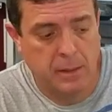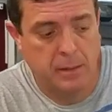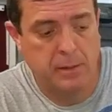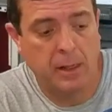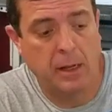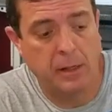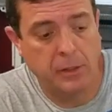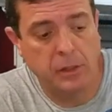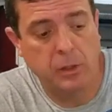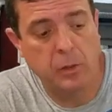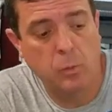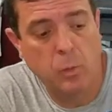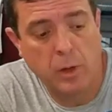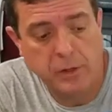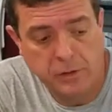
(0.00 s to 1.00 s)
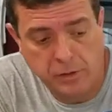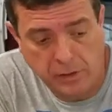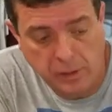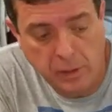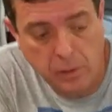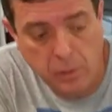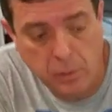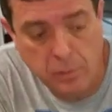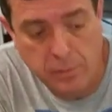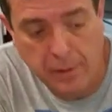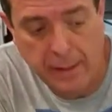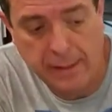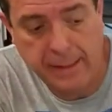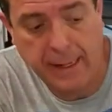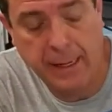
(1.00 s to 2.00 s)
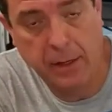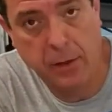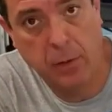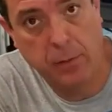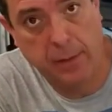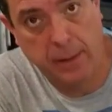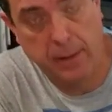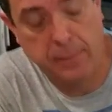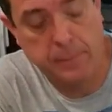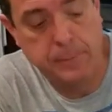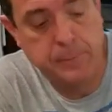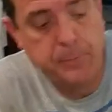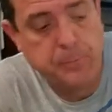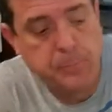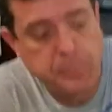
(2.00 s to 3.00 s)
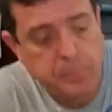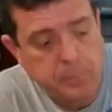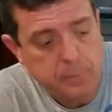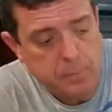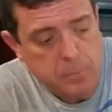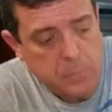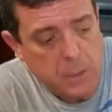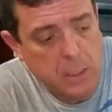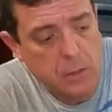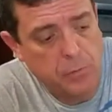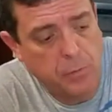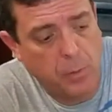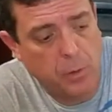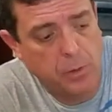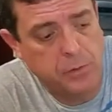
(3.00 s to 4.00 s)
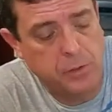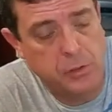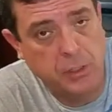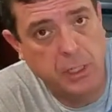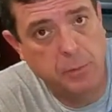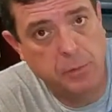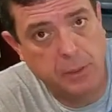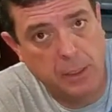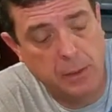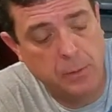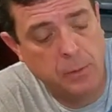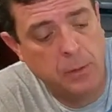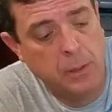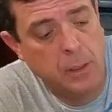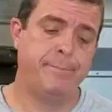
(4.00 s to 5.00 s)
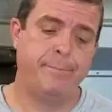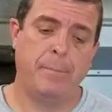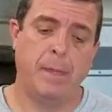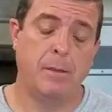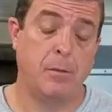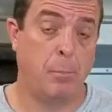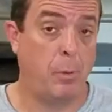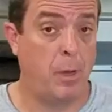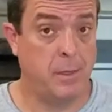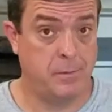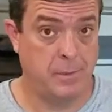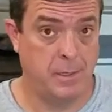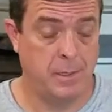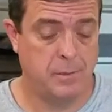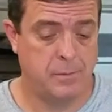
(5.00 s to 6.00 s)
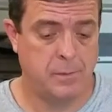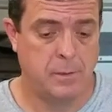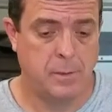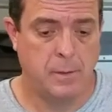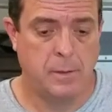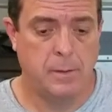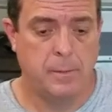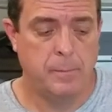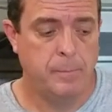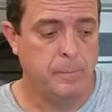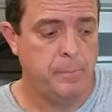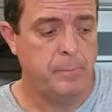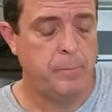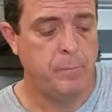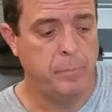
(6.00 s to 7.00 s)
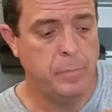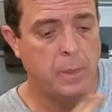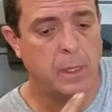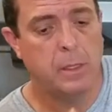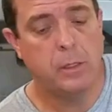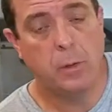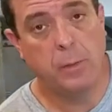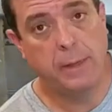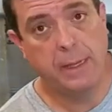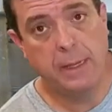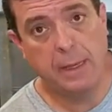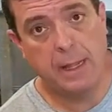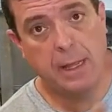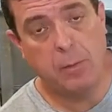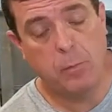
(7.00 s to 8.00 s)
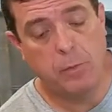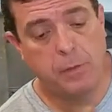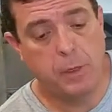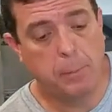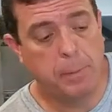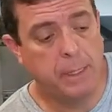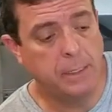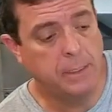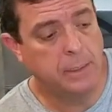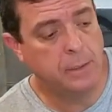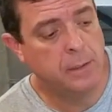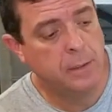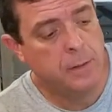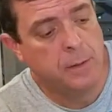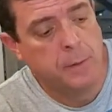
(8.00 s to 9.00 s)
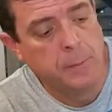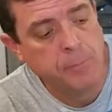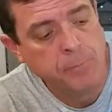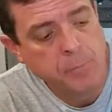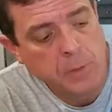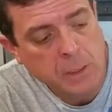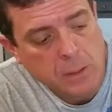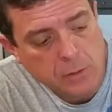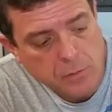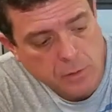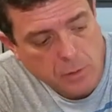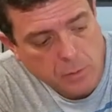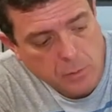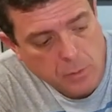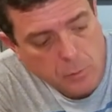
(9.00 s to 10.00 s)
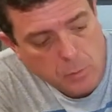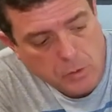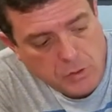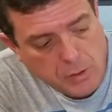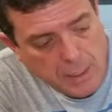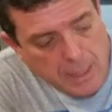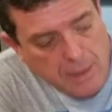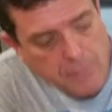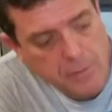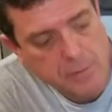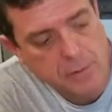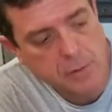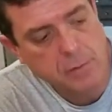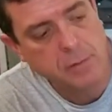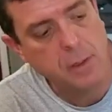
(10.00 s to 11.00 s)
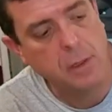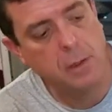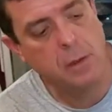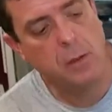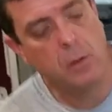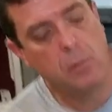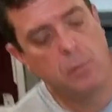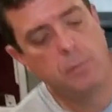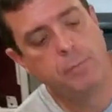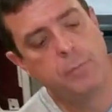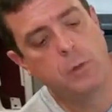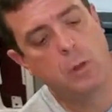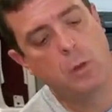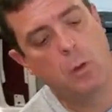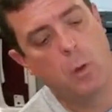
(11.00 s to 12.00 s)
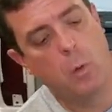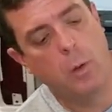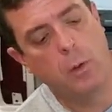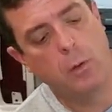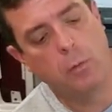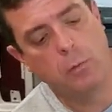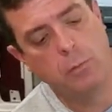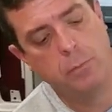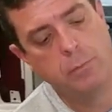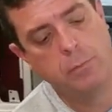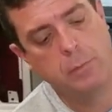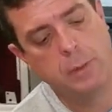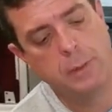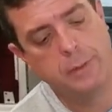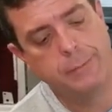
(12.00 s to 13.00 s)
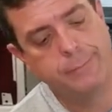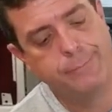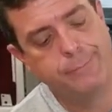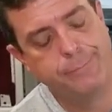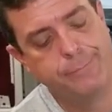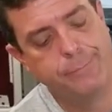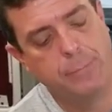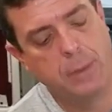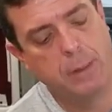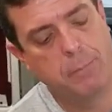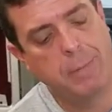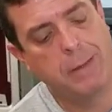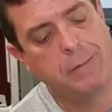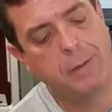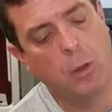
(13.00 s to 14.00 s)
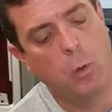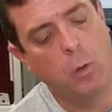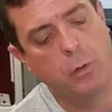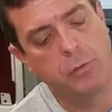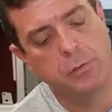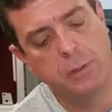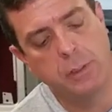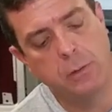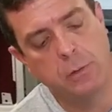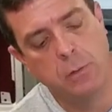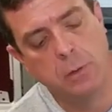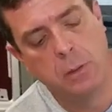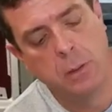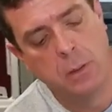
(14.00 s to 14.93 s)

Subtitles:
telling you what to use, I can't do that as far as the shims go. That's a process going in and out with your pinion. So what you have is this little oil, basically oil seal